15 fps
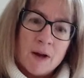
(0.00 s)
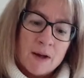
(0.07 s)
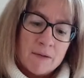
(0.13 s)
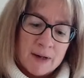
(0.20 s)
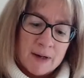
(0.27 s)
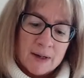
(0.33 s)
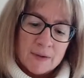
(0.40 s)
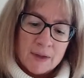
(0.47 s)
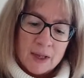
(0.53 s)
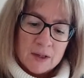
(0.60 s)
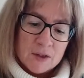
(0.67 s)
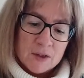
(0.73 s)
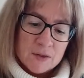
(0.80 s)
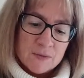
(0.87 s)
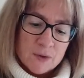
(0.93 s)
round the edge
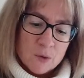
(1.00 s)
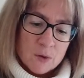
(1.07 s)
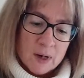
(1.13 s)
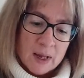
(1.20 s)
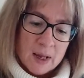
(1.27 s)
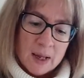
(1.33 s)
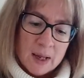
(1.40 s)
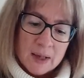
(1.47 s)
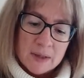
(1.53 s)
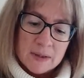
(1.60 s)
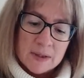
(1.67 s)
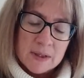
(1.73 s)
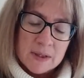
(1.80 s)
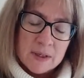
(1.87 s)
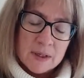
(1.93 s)
of your hand
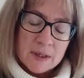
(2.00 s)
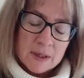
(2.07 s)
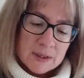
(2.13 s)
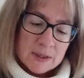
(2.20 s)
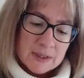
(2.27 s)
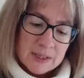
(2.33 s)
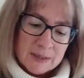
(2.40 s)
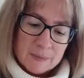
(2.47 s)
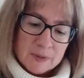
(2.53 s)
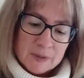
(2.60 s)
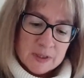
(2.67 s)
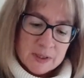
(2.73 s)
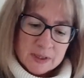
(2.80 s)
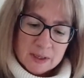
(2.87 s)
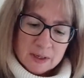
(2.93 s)
seems
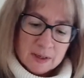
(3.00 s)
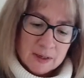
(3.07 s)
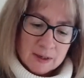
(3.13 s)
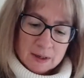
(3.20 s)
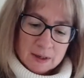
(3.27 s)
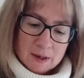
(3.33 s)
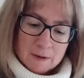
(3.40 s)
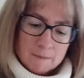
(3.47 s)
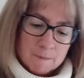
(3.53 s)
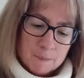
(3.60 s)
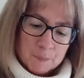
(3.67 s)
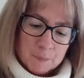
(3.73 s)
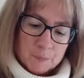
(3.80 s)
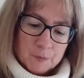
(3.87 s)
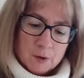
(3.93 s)
to
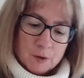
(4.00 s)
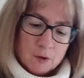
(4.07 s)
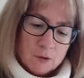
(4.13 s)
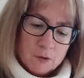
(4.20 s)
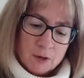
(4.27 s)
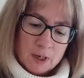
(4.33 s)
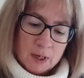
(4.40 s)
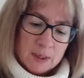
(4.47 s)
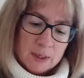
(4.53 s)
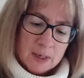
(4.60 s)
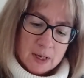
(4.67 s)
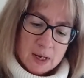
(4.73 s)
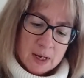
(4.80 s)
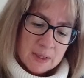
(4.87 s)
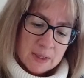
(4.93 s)
create a
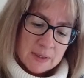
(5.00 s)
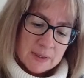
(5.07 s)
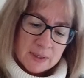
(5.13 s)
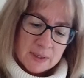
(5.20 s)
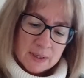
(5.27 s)
nice